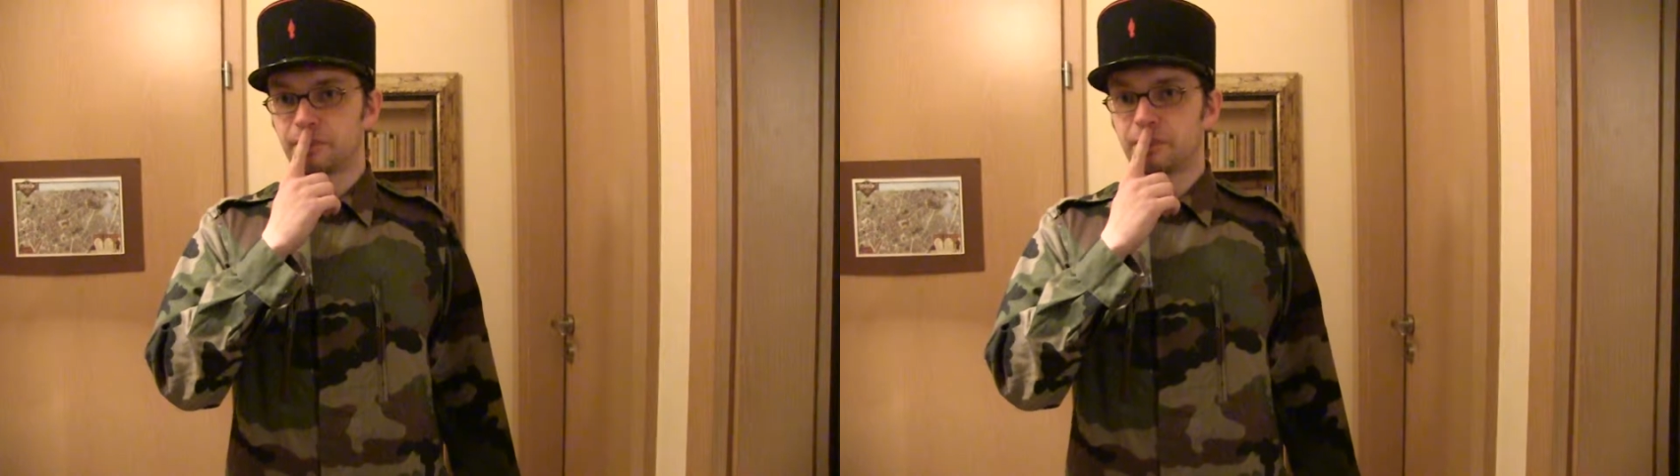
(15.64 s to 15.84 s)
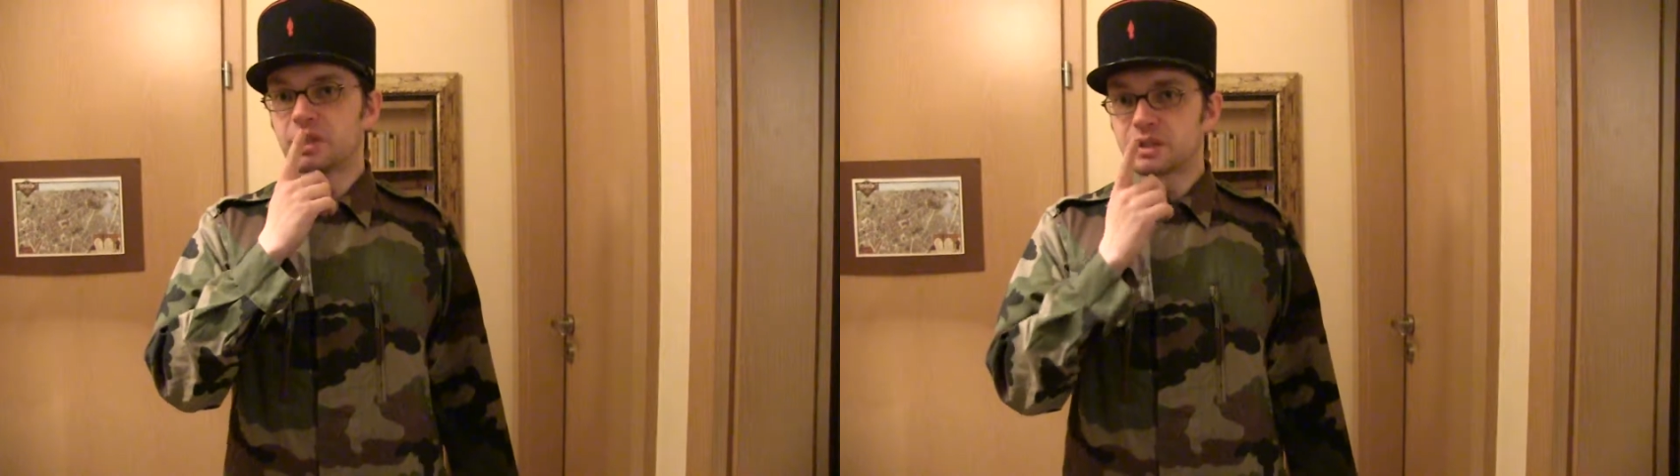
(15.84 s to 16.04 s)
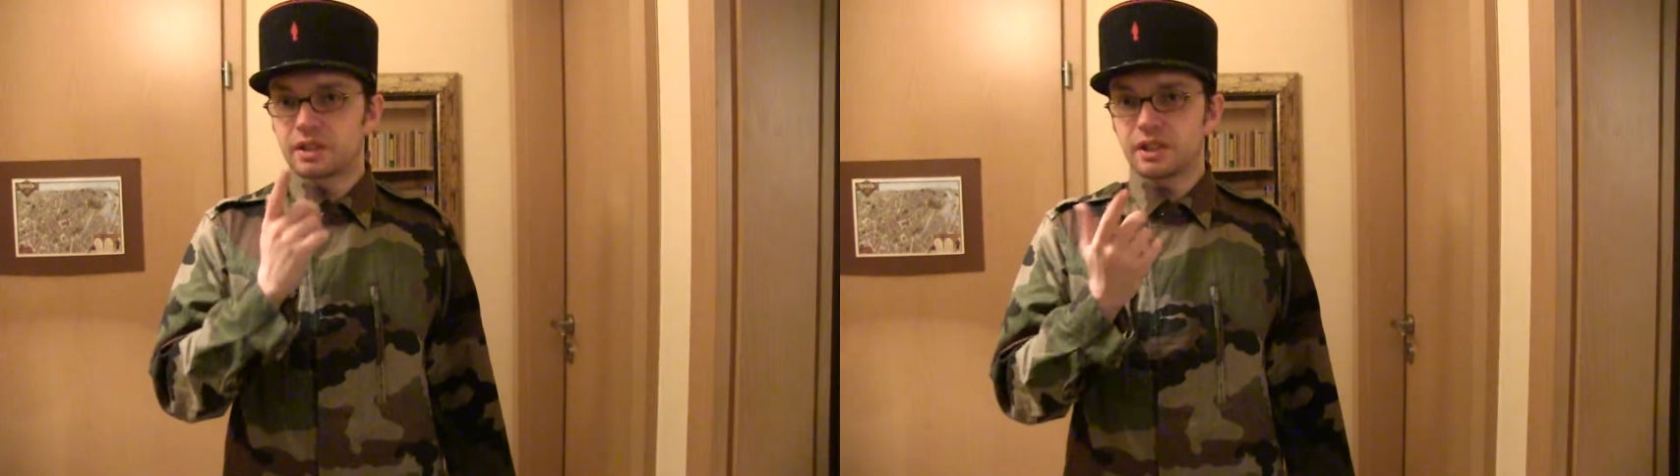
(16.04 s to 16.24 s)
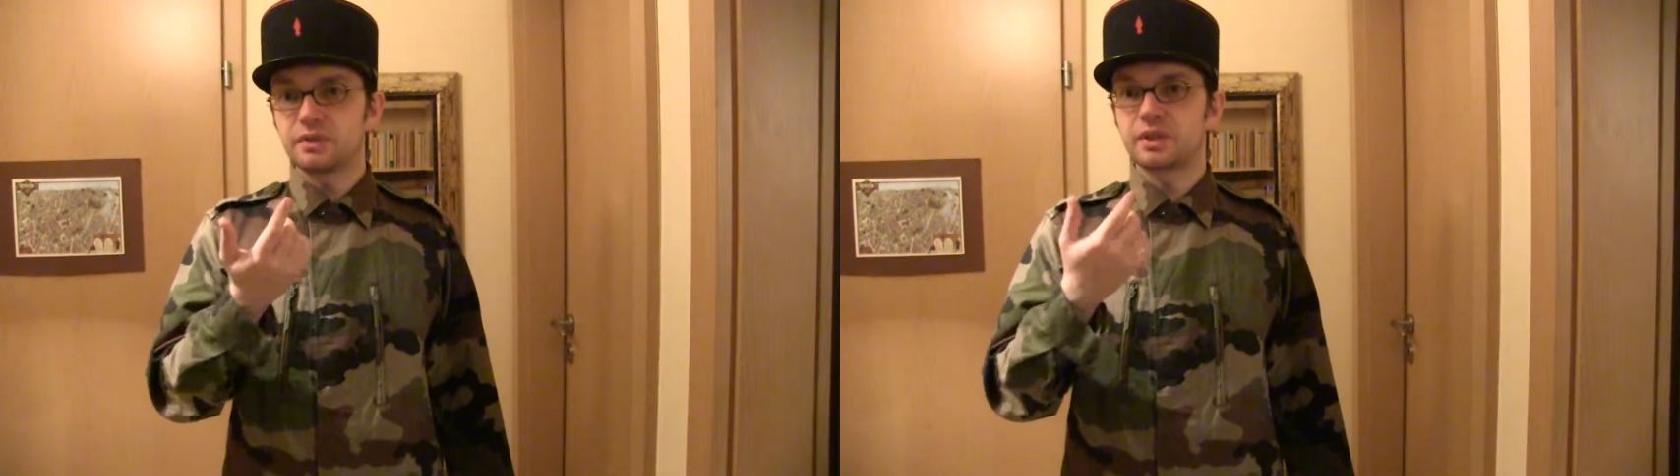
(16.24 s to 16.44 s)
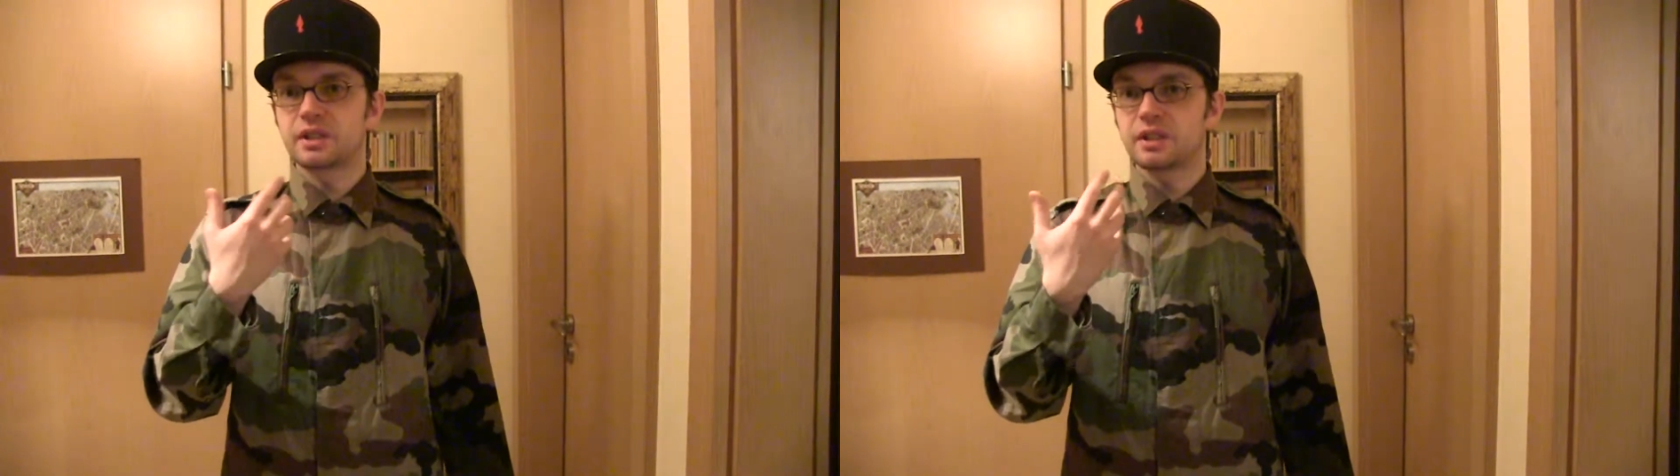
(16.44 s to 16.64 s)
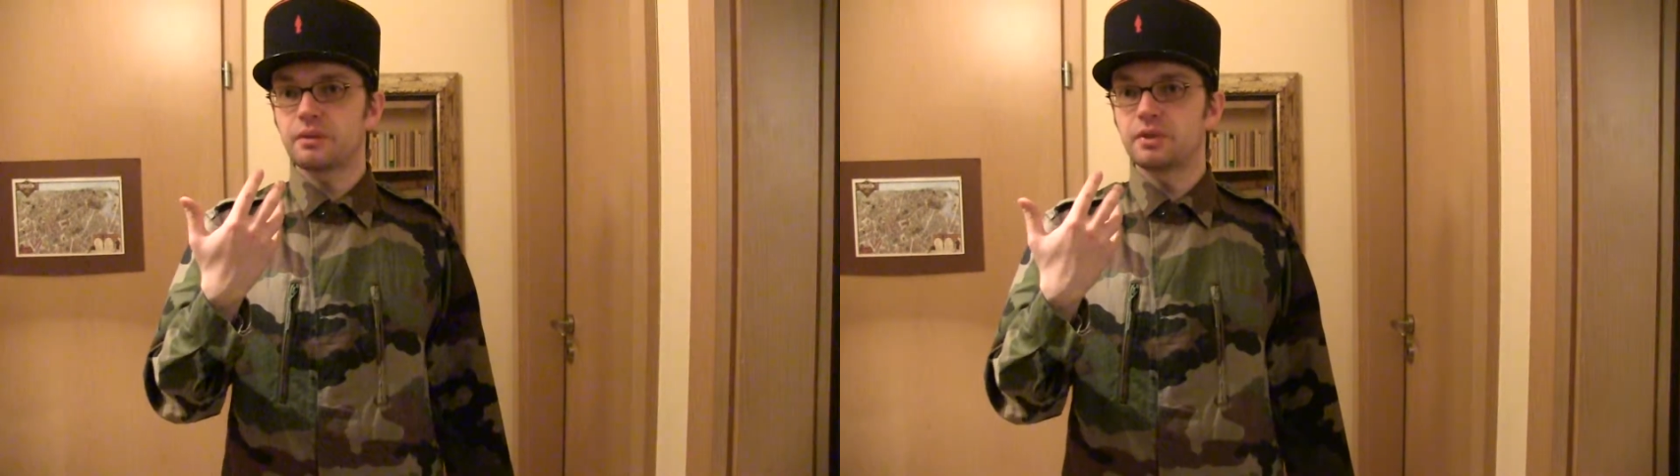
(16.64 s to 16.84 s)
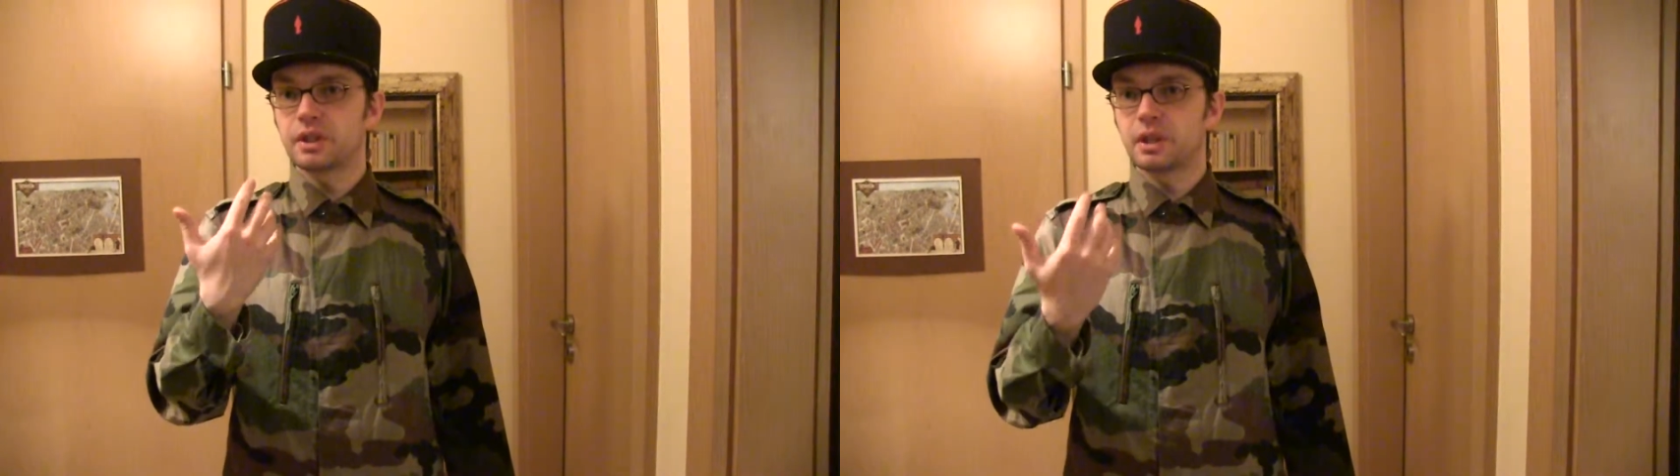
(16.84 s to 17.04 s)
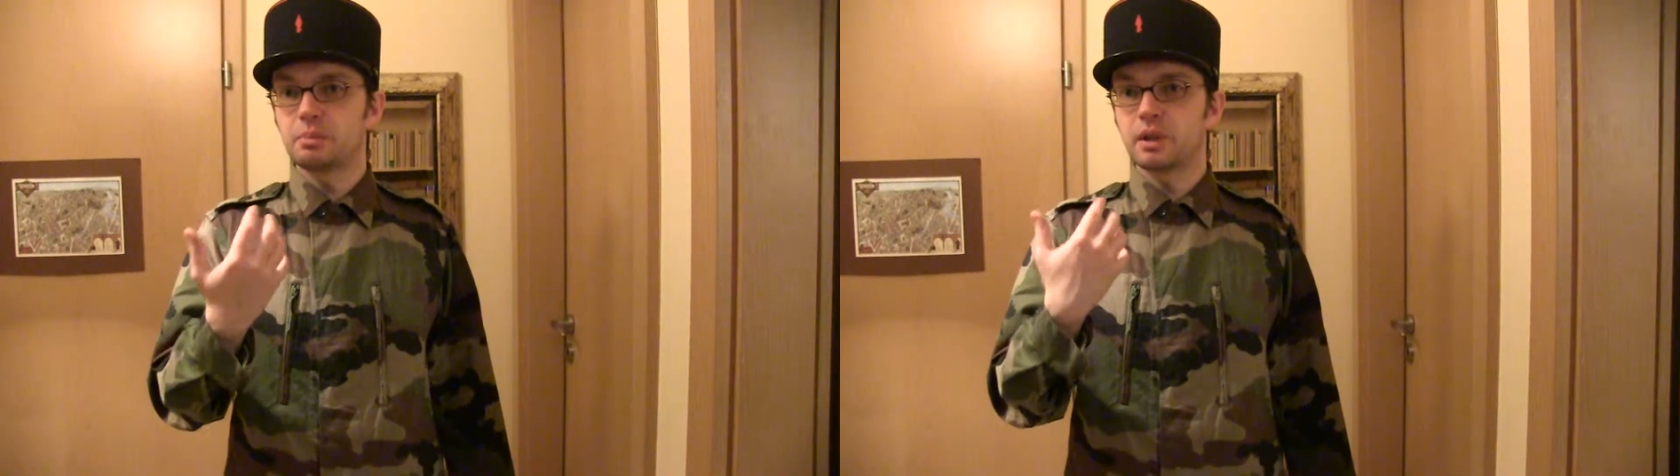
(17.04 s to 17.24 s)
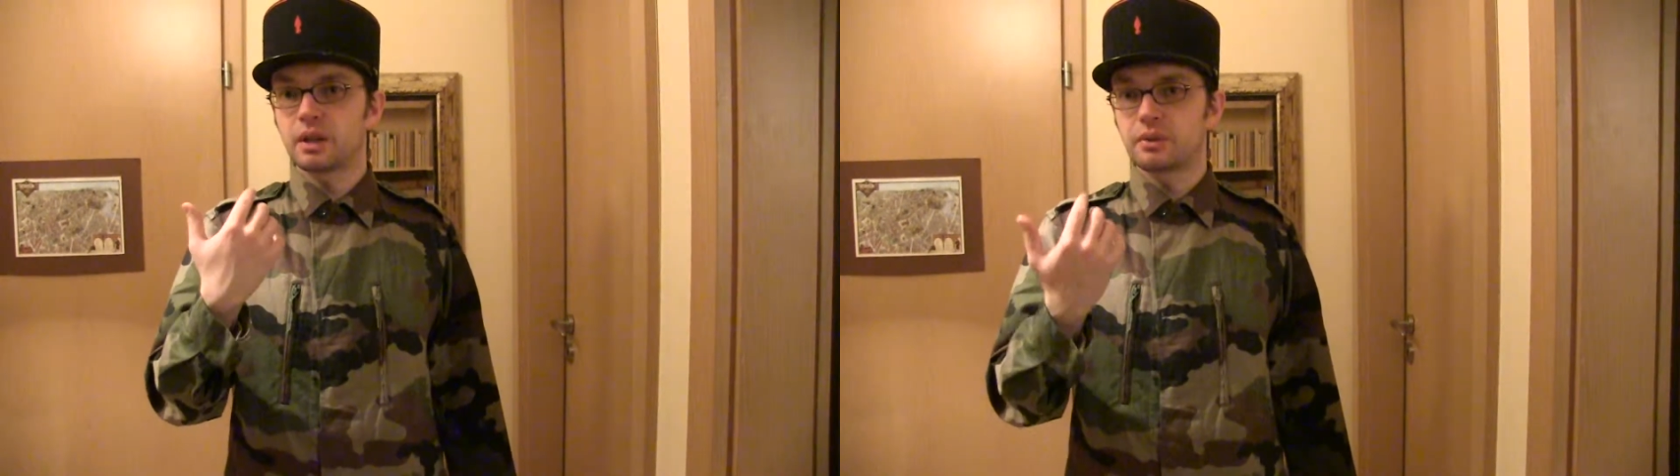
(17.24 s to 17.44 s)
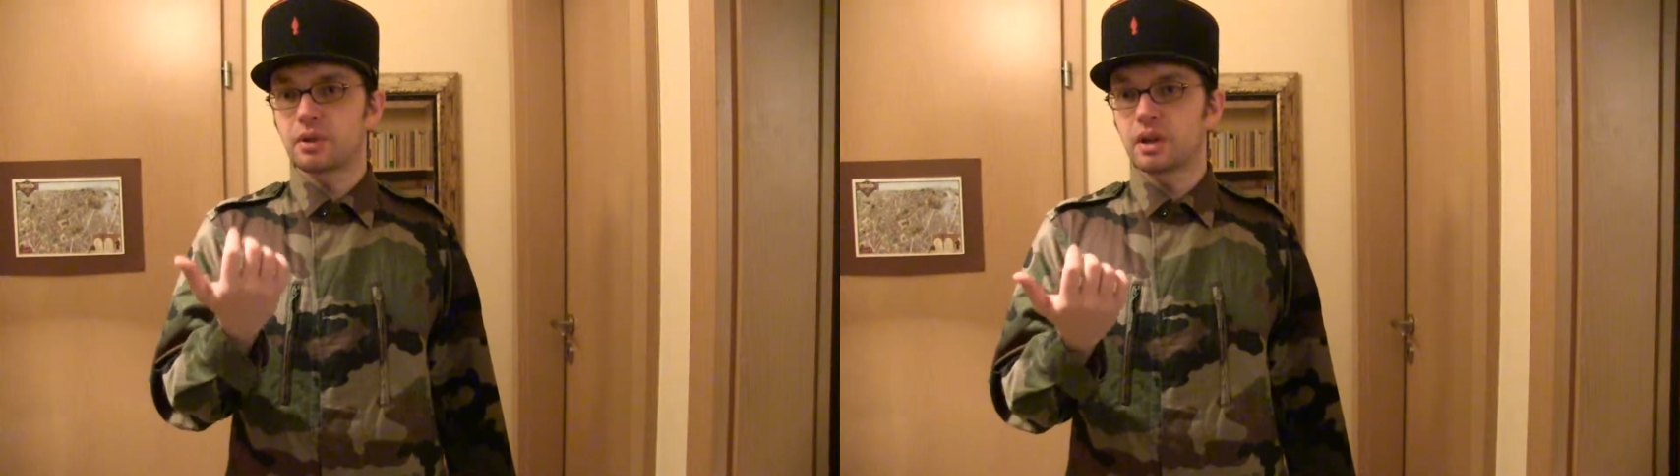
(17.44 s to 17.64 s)
perceived as something
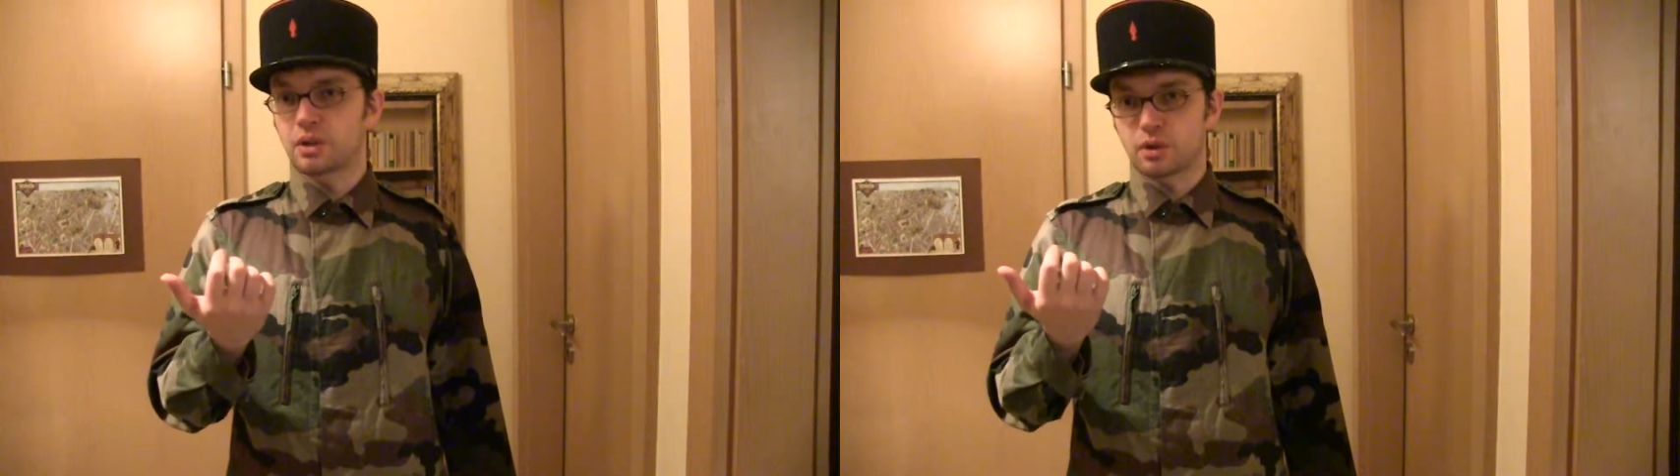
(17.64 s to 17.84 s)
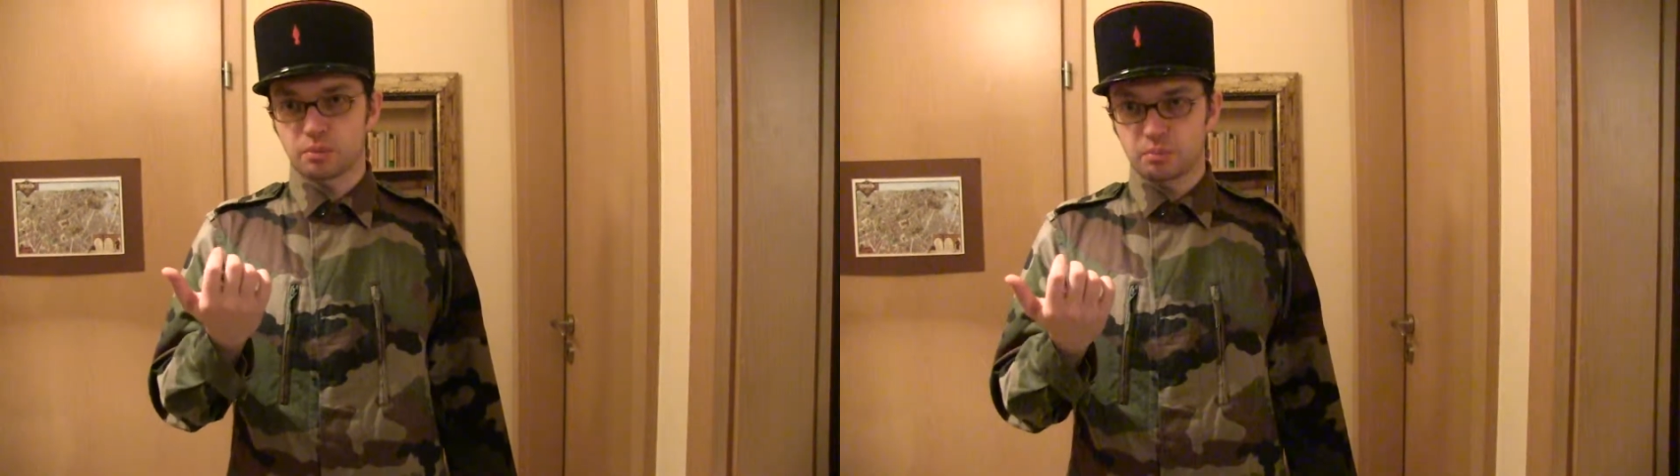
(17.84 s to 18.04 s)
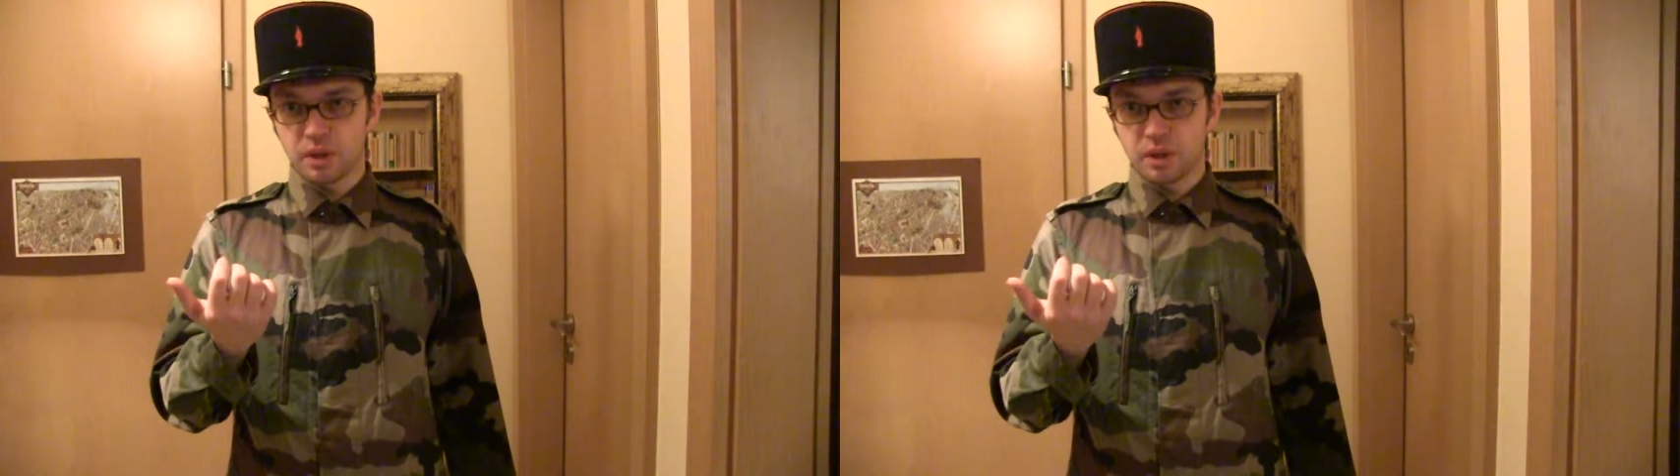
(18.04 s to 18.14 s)
typically French.